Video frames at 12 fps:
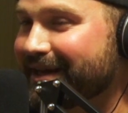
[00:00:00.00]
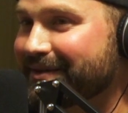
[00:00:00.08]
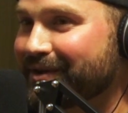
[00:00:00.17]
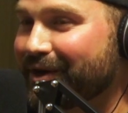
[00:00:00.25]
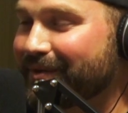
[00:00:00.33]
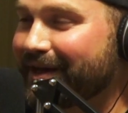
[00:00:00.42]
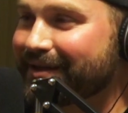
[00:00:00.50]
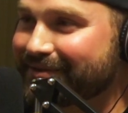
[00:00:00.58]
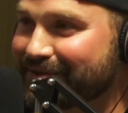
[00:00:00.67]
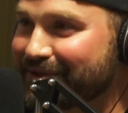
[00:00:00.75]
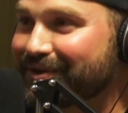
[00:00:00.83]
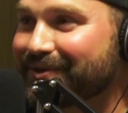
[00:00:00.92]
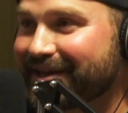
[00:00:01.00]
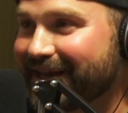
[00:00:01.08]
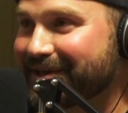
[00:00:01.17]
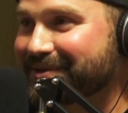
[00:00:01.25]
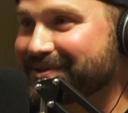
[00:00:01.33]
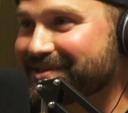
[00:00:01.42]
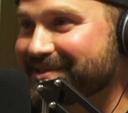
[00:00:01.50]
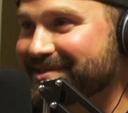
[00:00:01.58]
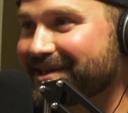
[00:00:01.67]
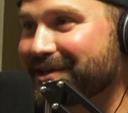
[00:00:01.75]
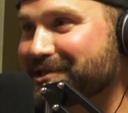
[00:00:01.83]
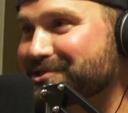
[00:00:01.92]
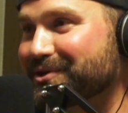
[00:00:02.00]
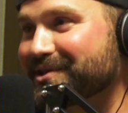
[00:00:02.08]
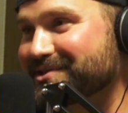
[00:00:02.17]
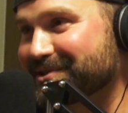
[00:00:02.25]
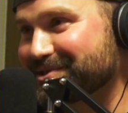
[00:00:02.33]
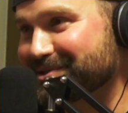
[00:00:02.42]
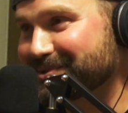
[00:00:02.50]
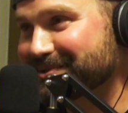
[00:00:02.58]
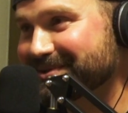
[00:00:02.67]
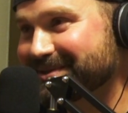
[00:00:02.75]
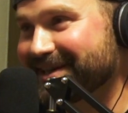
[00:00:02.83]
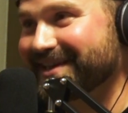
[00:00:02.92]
Yeah, no, you're the guy who knows how to talk. I just know how to talk to you.